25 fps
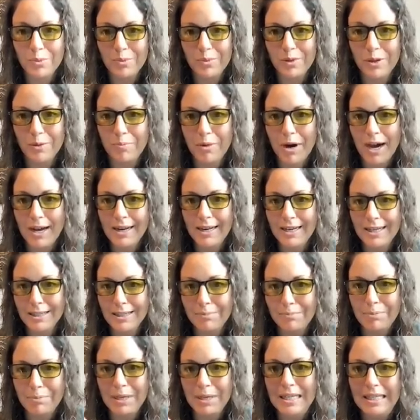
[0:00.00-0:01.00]
the body
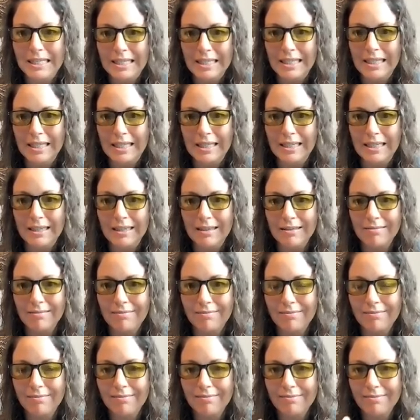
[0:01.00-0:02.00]
is busy
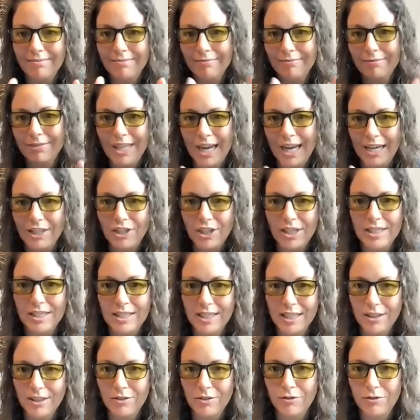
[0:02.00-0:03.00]

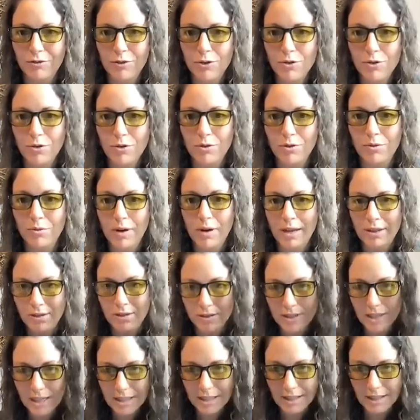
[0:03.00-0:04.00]
digesting the food
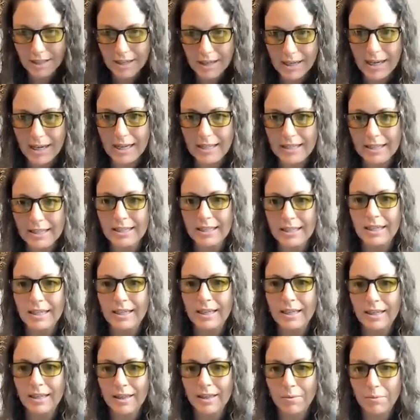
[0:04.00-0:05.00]
rather than
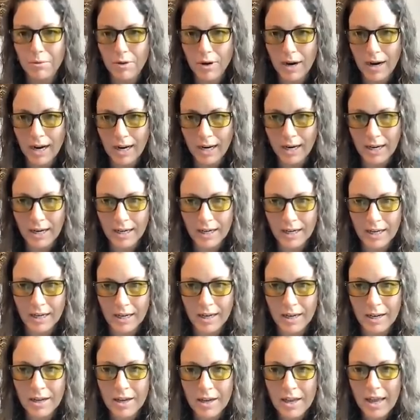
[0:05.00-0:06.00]
cleansing the brain
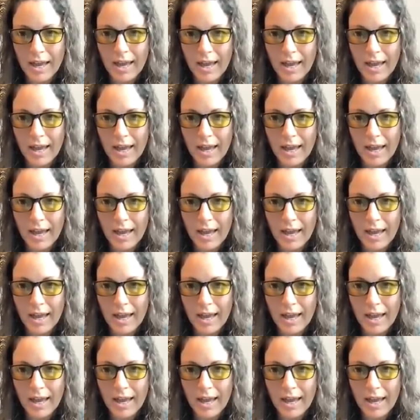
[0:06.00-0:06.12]
and